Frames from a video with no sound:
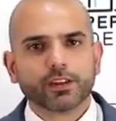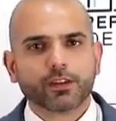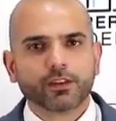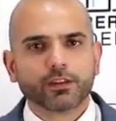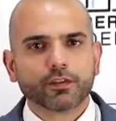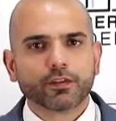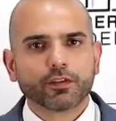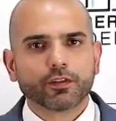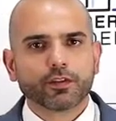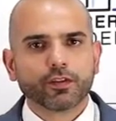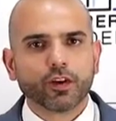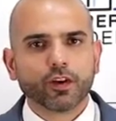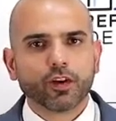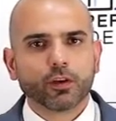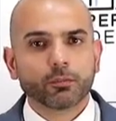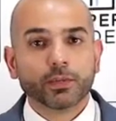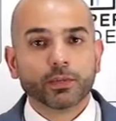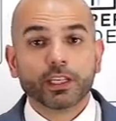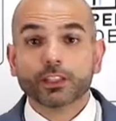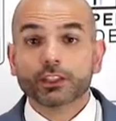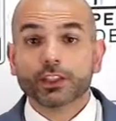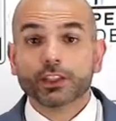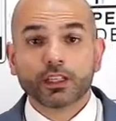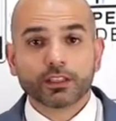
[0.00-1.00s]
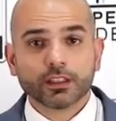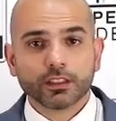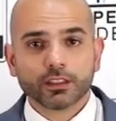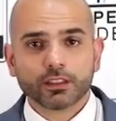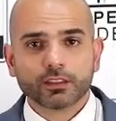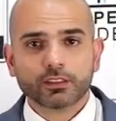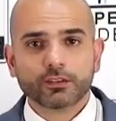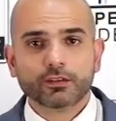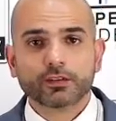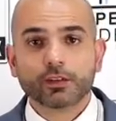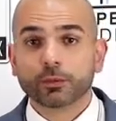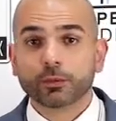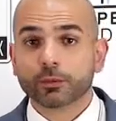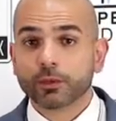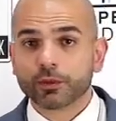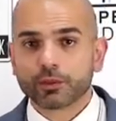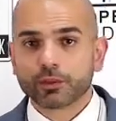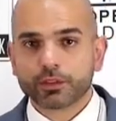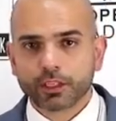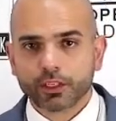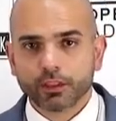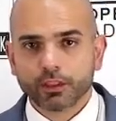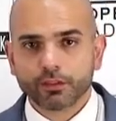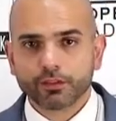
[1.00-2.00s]
from each other, from
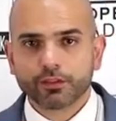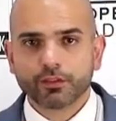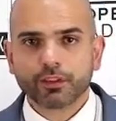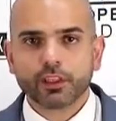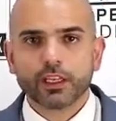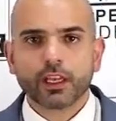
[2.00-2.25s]
yourself,